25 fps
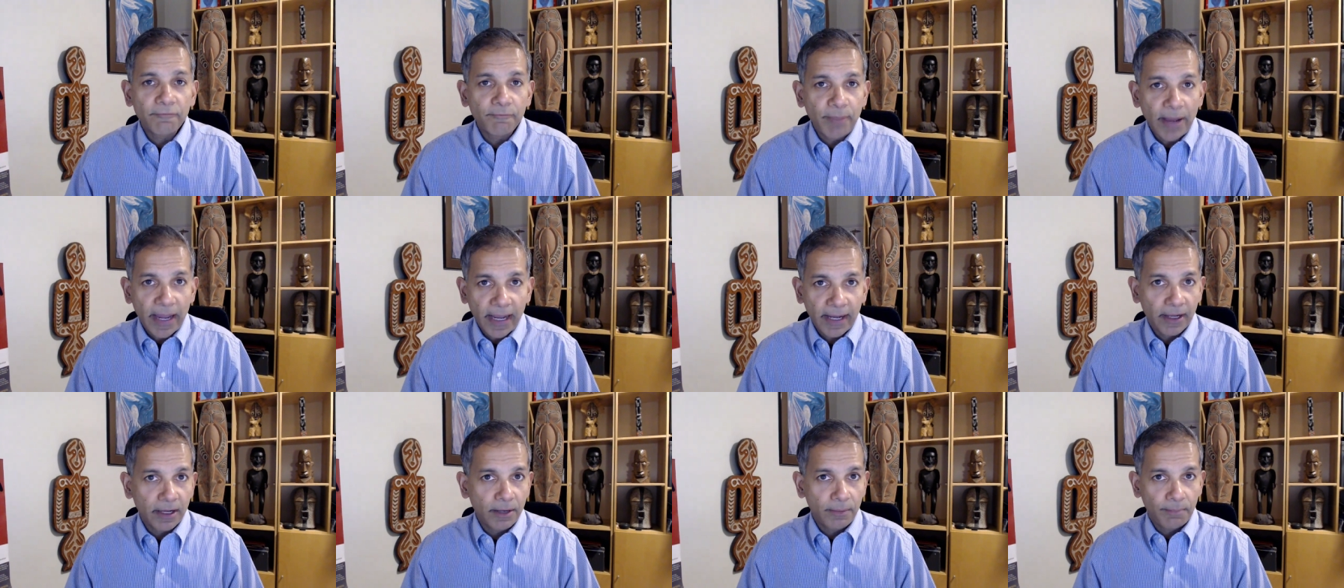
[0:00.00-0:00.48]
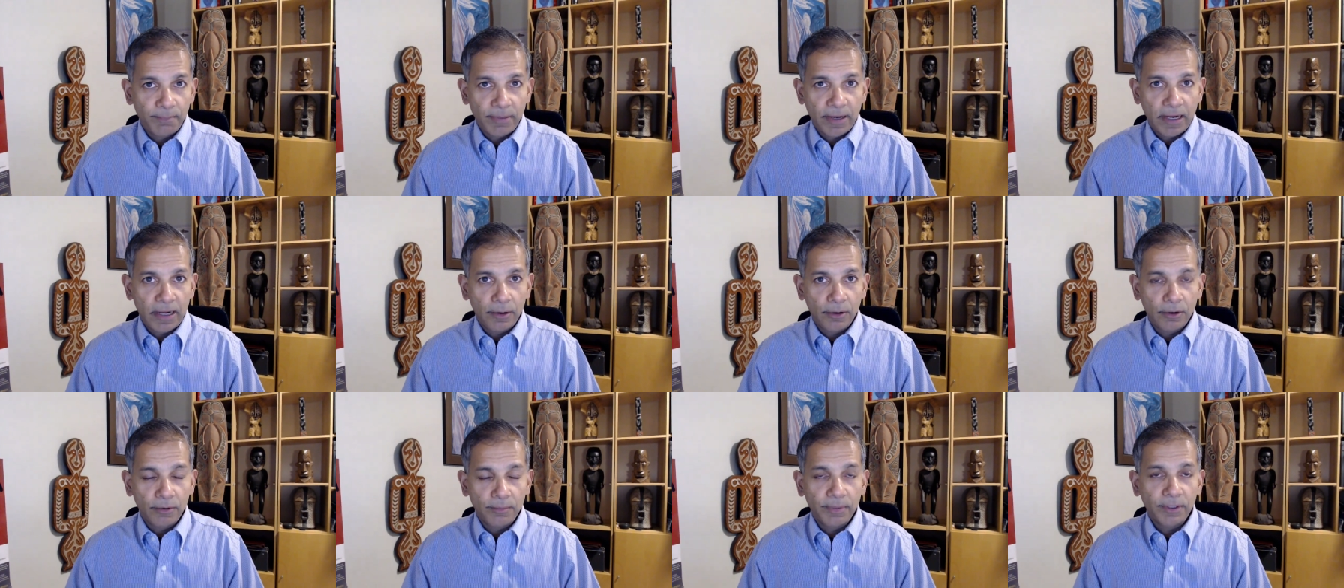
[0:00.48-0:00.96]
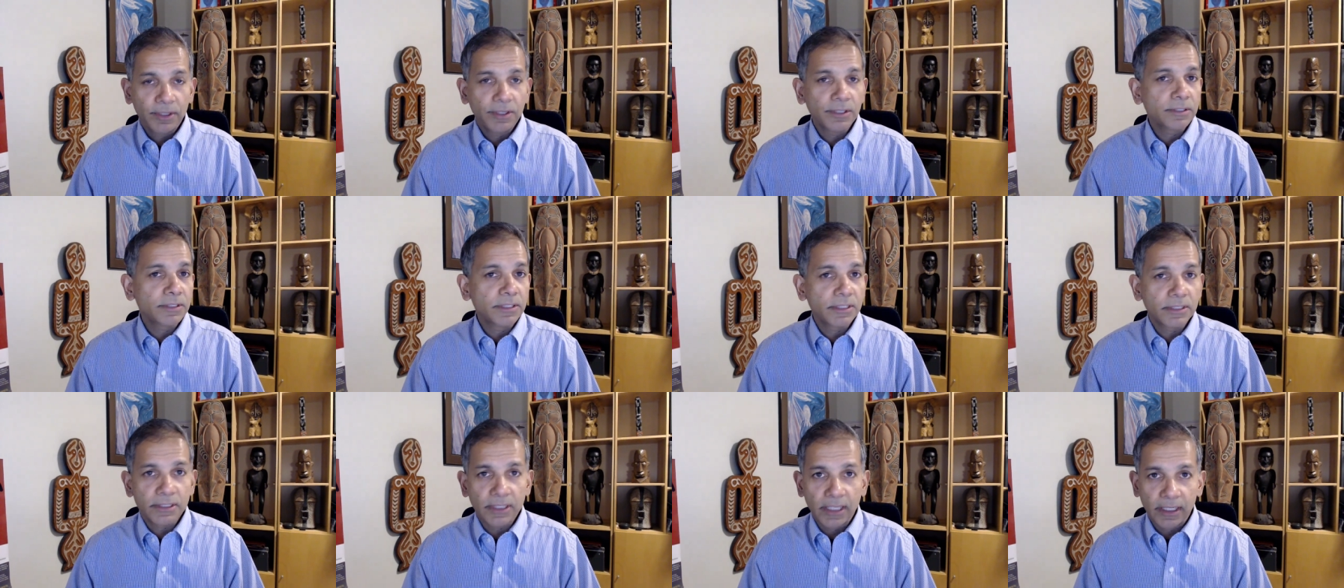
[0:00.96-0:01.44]
backup power
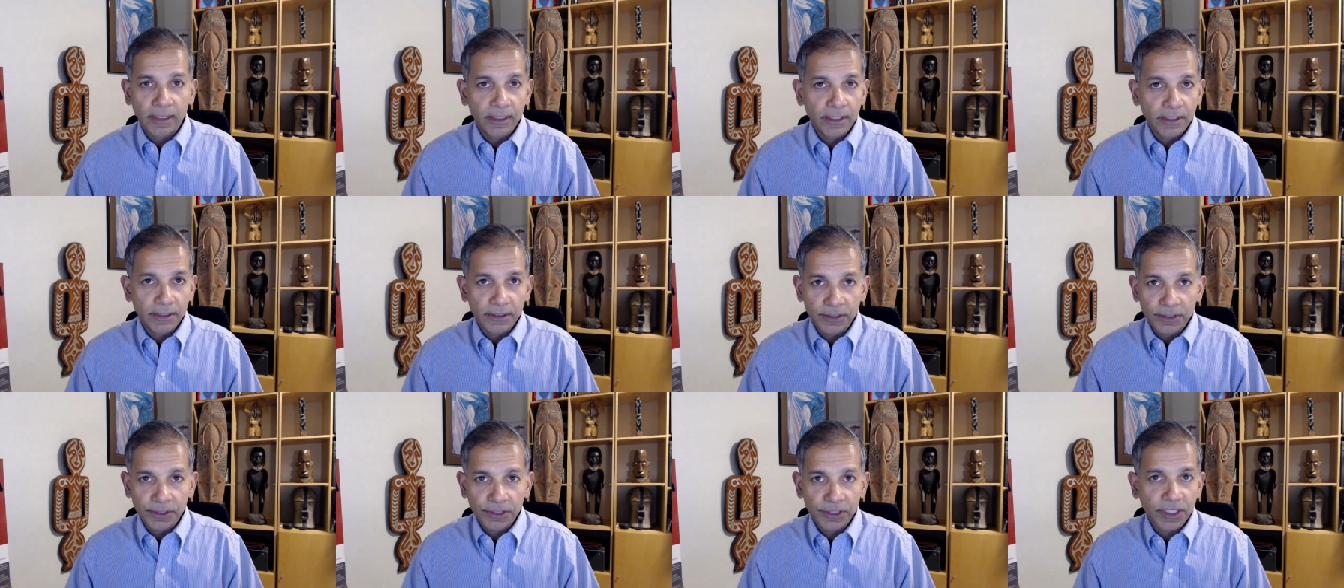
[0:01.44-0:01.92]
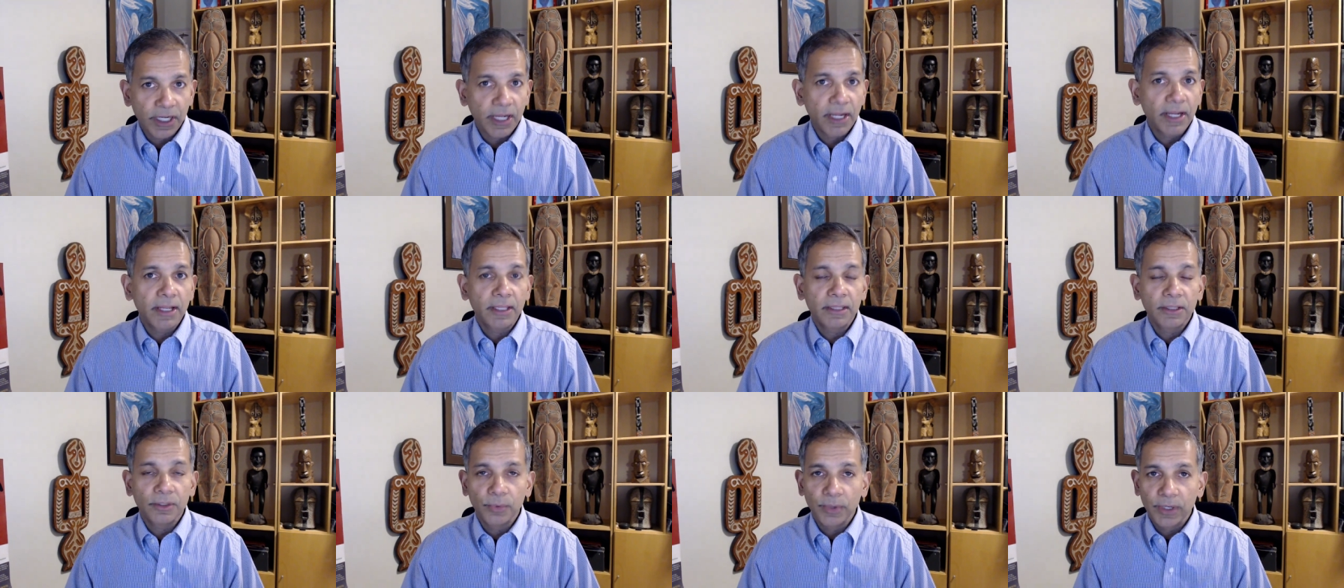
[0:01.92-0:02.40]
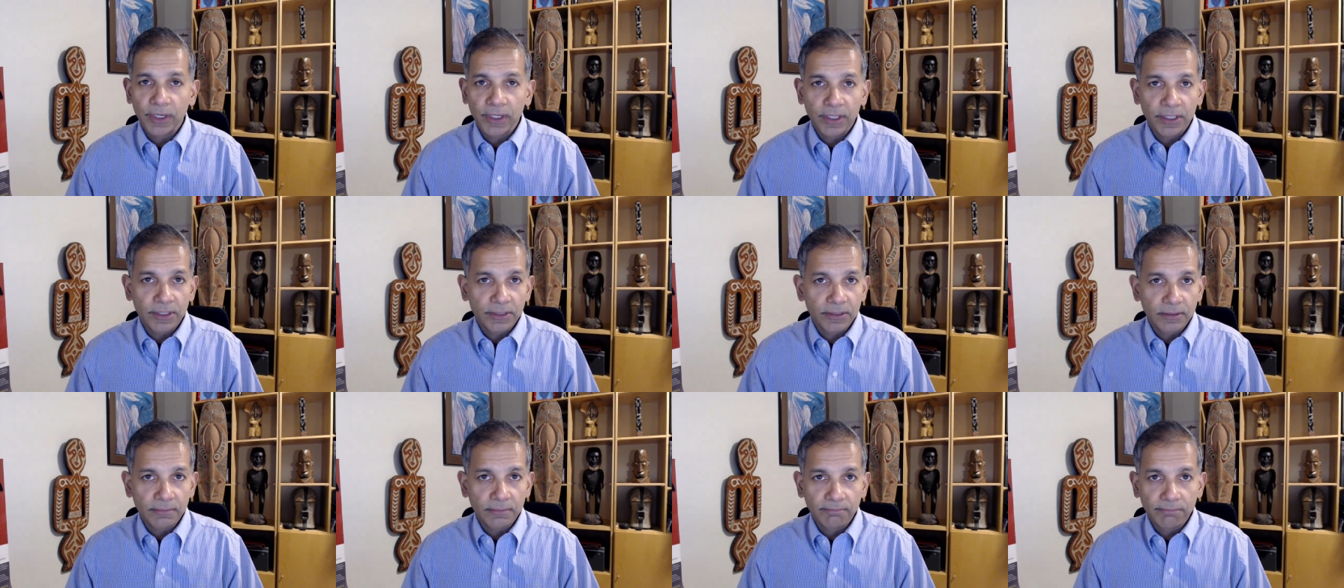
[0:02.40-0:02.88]
because the sun doesn't shine, the wind
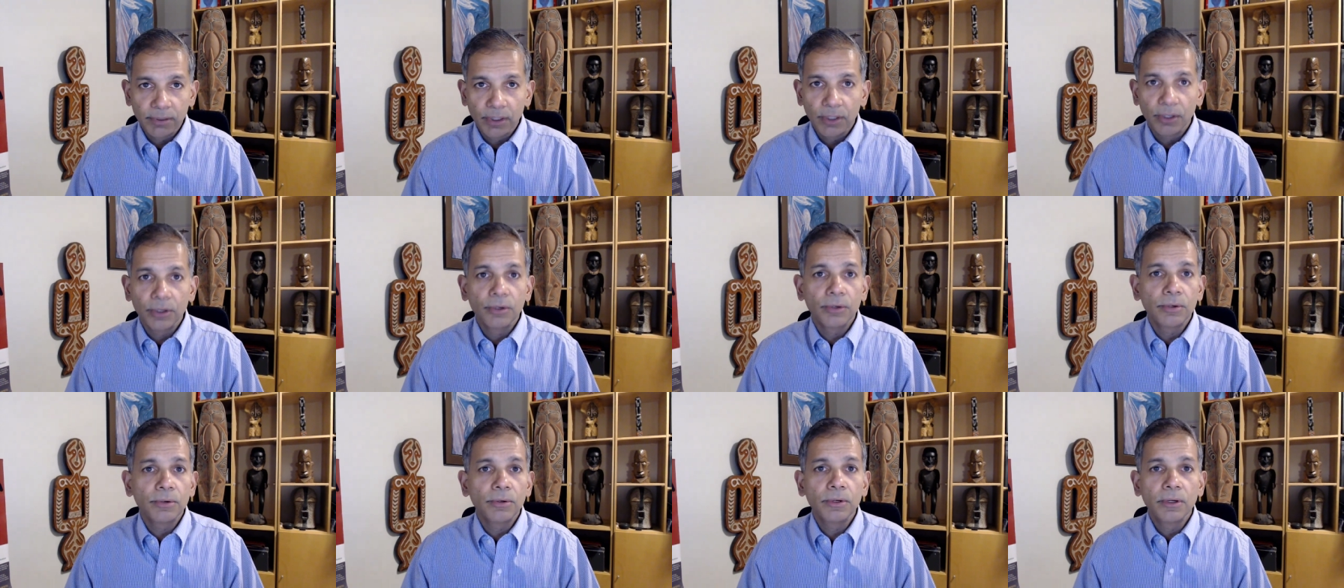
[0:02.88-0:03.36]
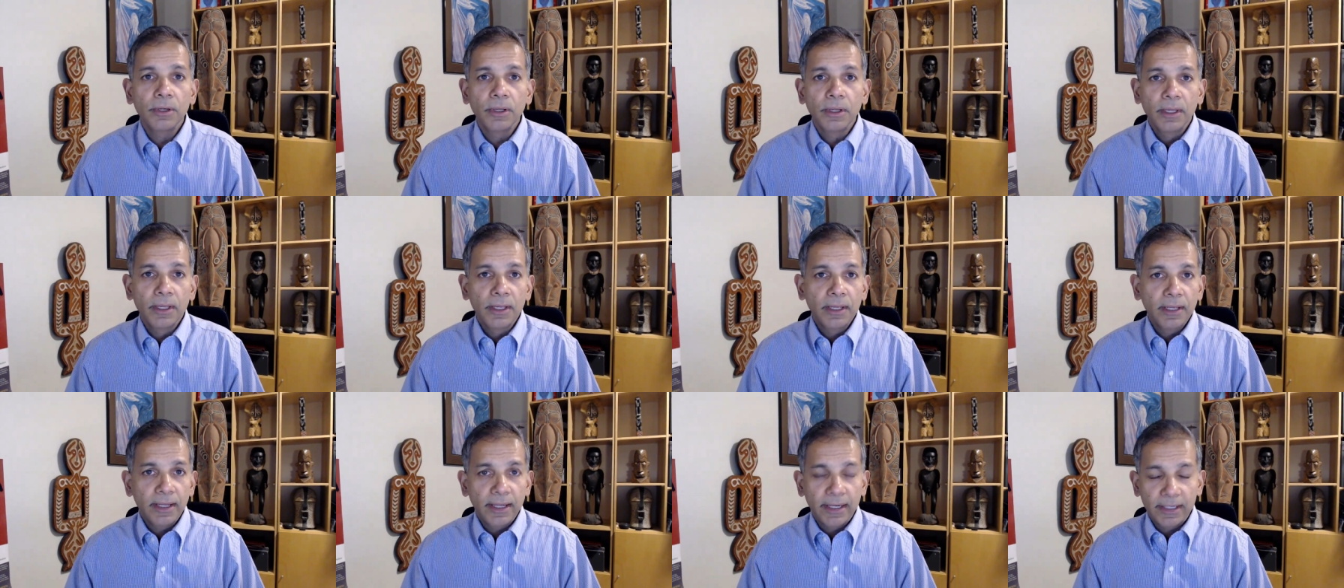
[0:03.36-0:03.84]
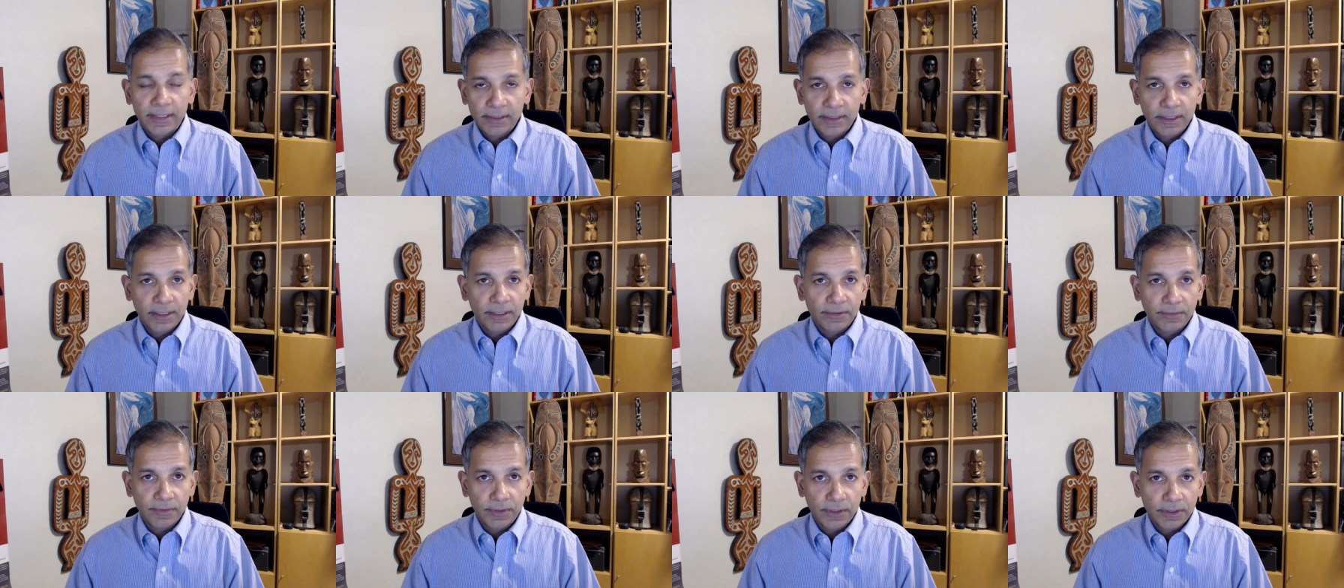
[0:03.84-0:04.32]
doesn't blow,
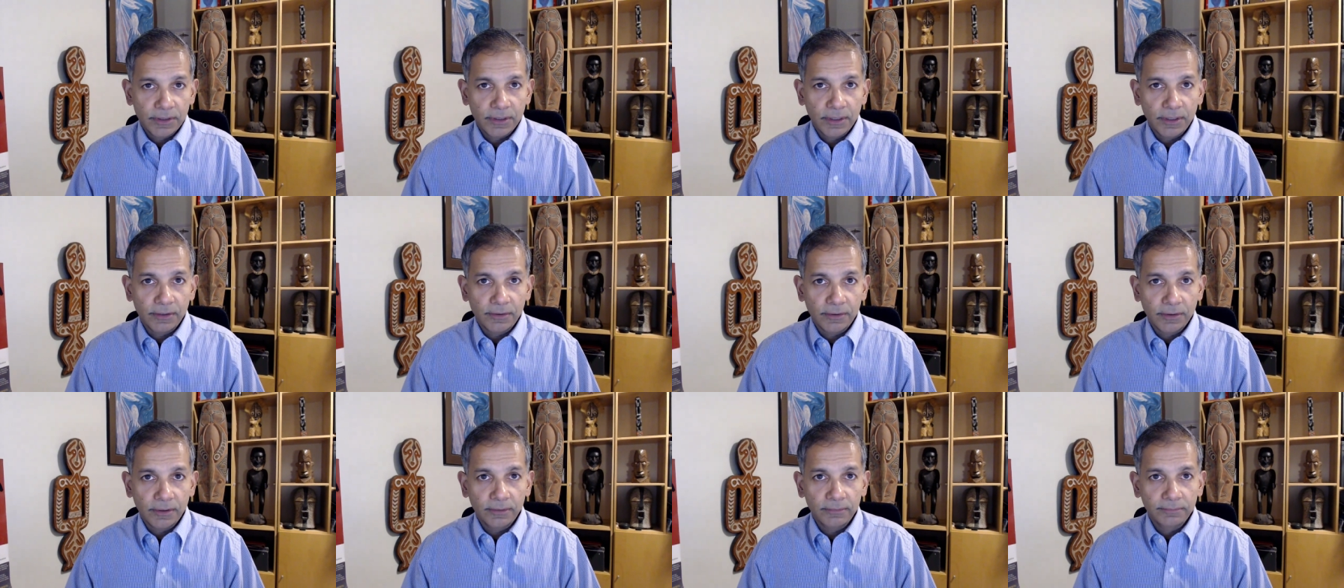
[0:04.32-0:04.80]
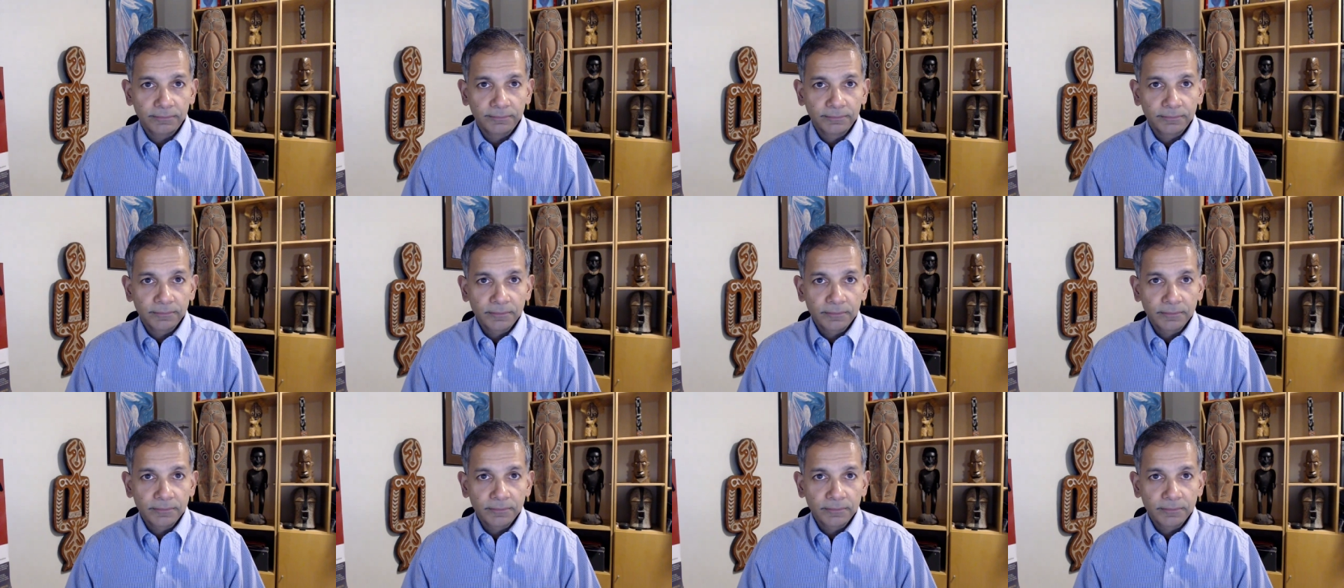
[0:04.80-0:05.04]
etc., etc.